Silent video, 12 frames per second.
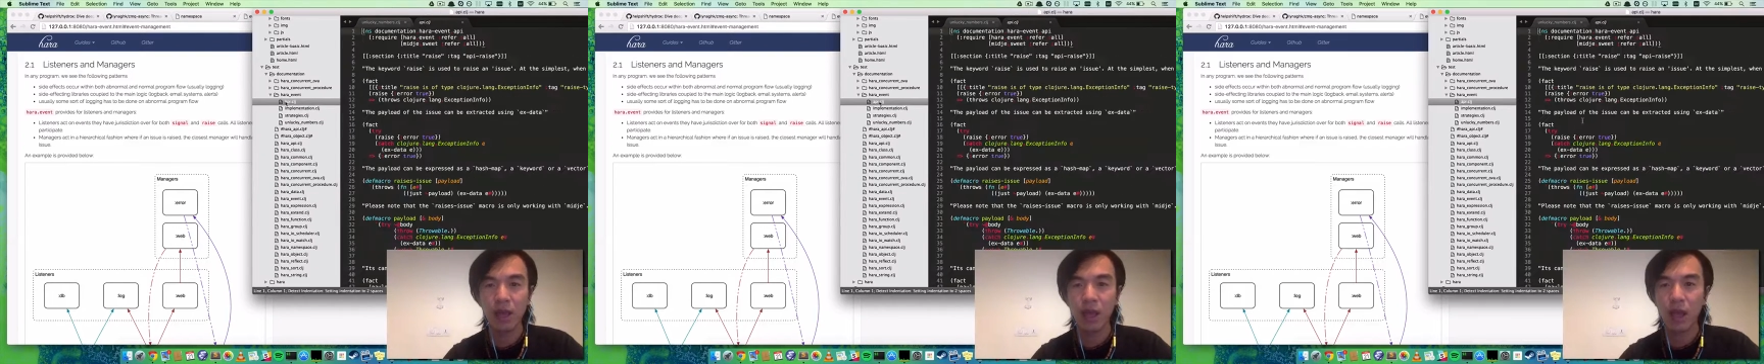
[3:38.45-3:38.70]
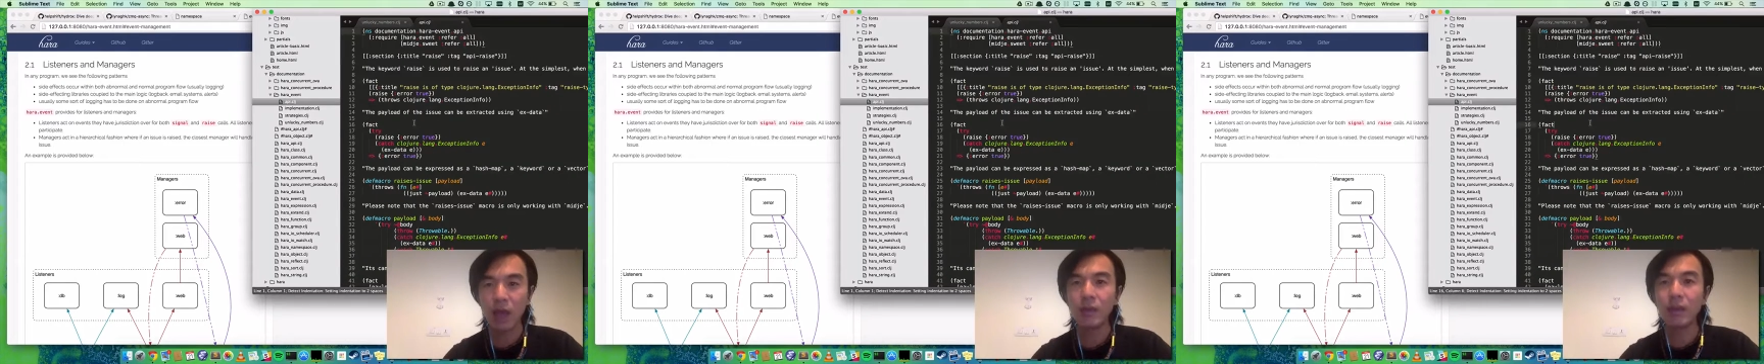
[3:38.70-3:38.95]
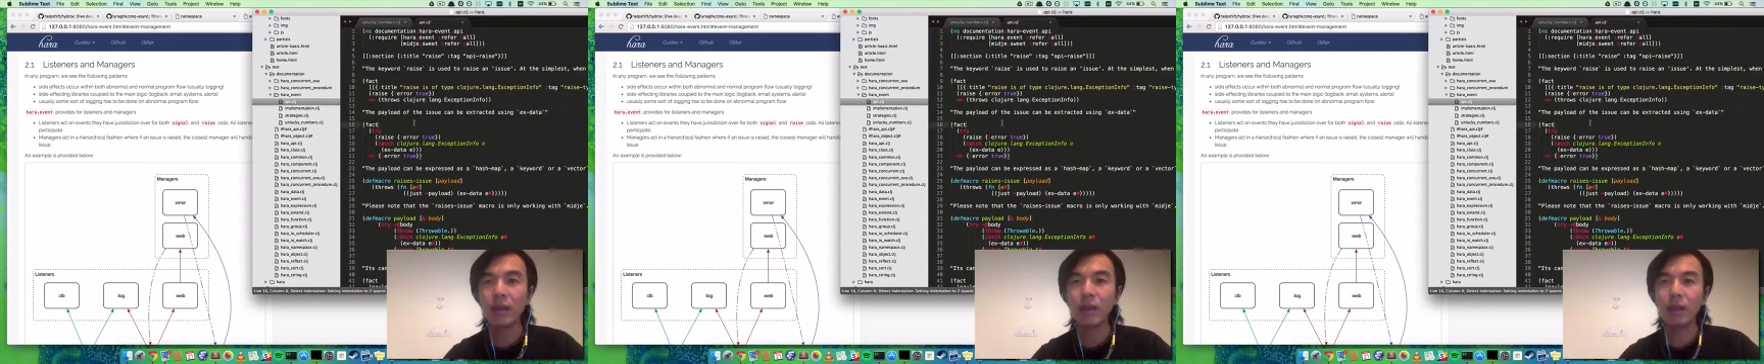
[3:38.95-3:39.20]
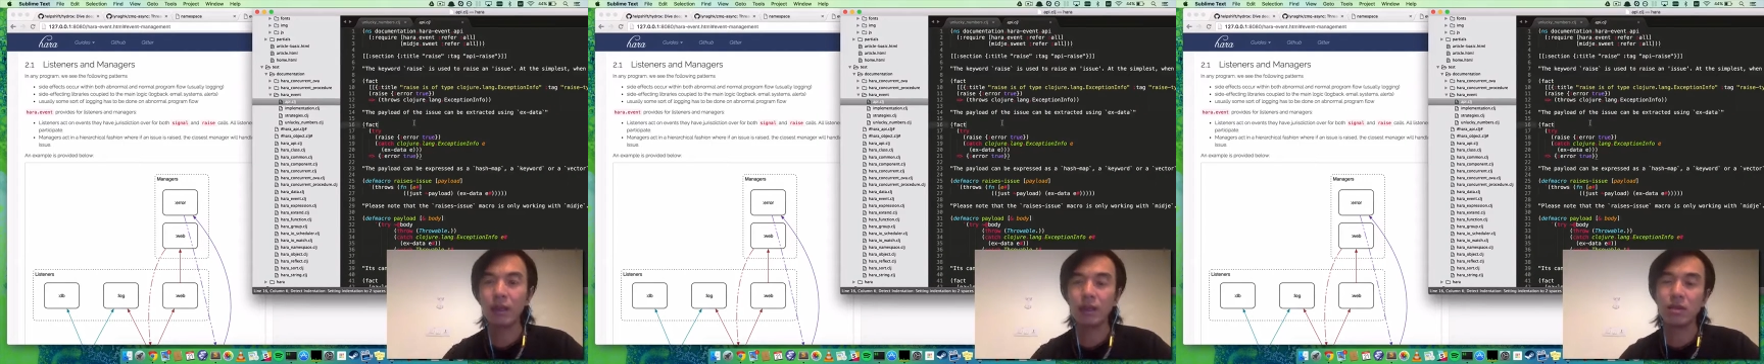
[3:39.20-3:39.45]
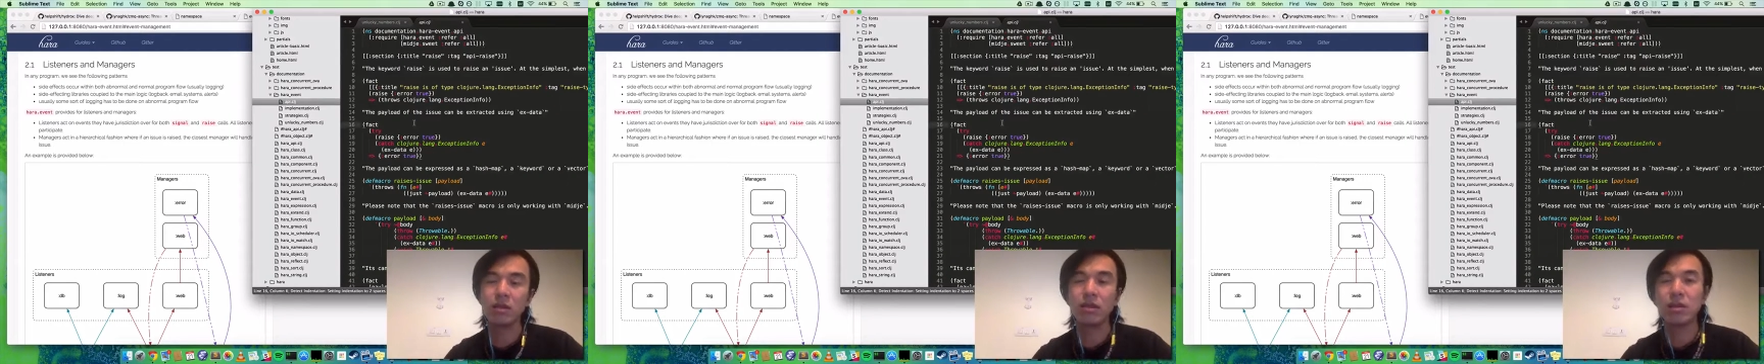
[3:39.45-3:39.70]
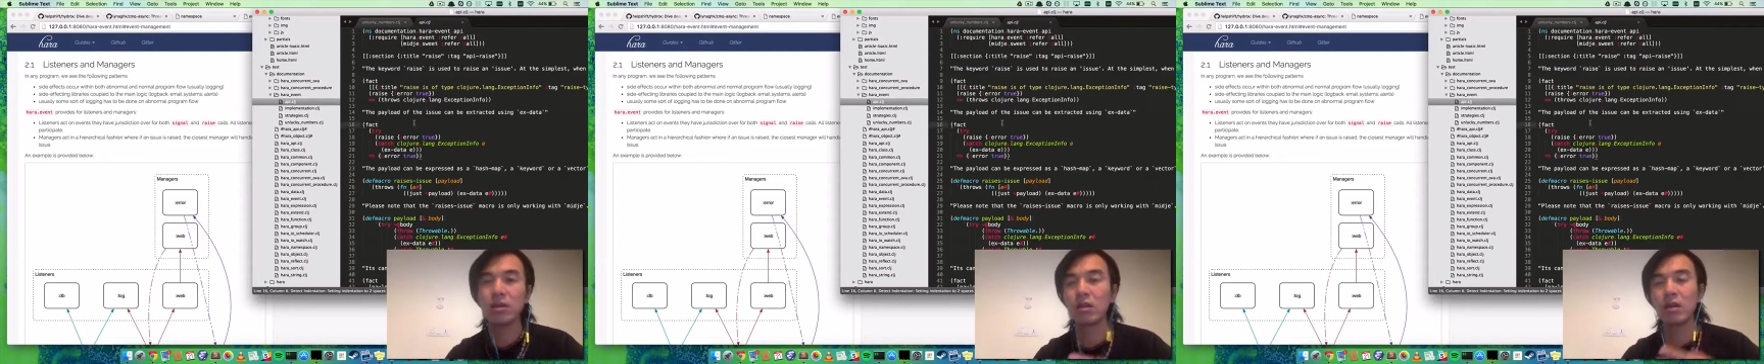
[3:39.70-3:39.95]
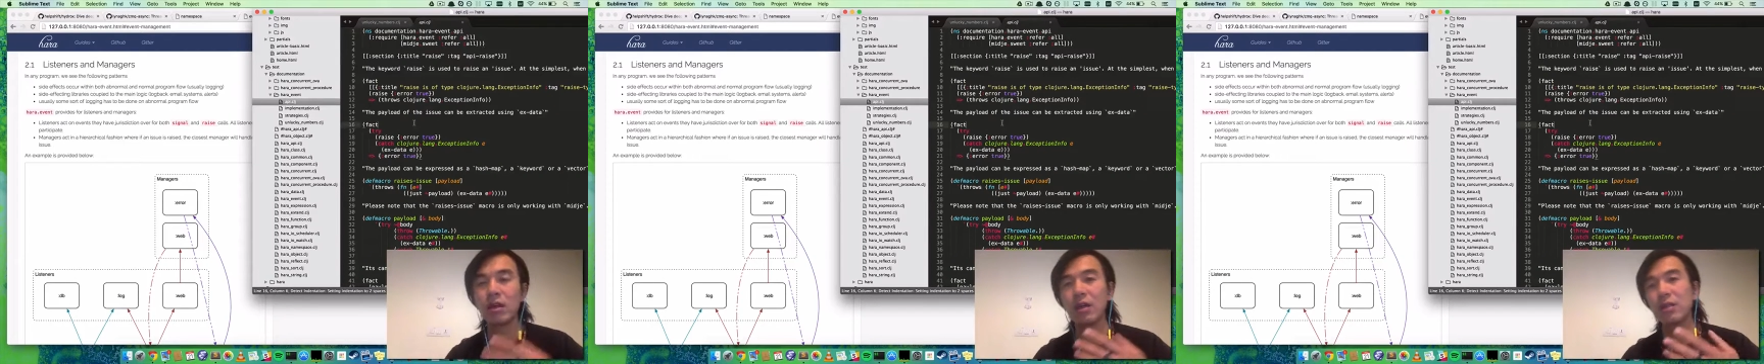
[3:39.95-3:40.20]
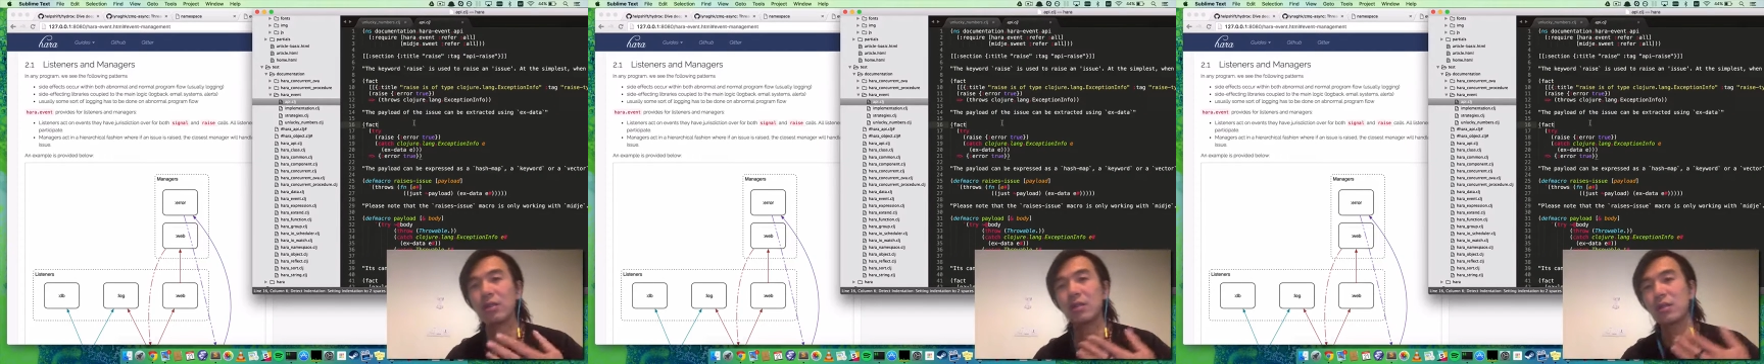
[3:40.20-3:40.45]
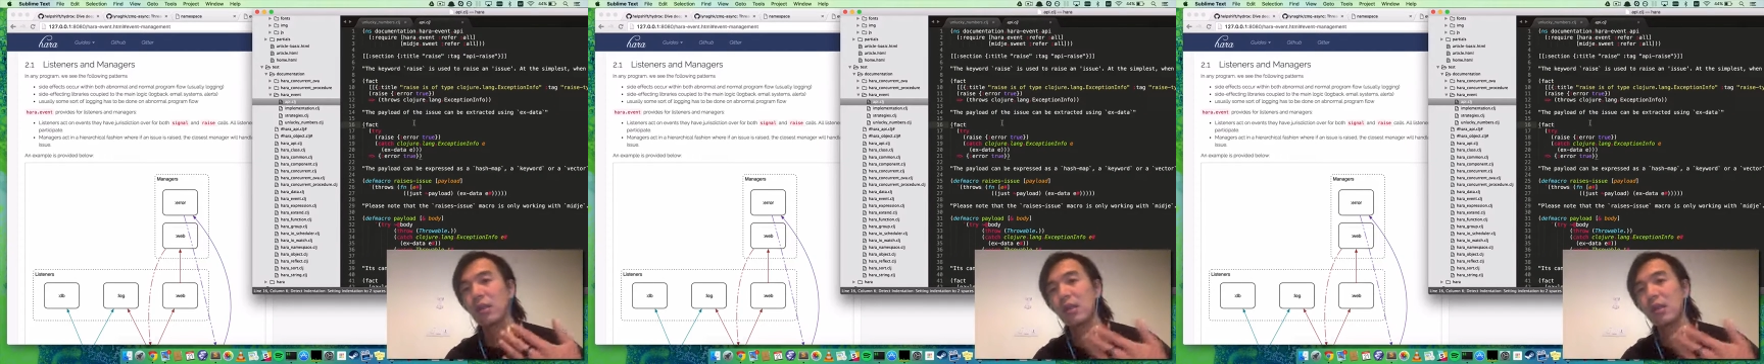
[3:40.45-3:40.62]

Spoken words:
and it'll be linked. So it's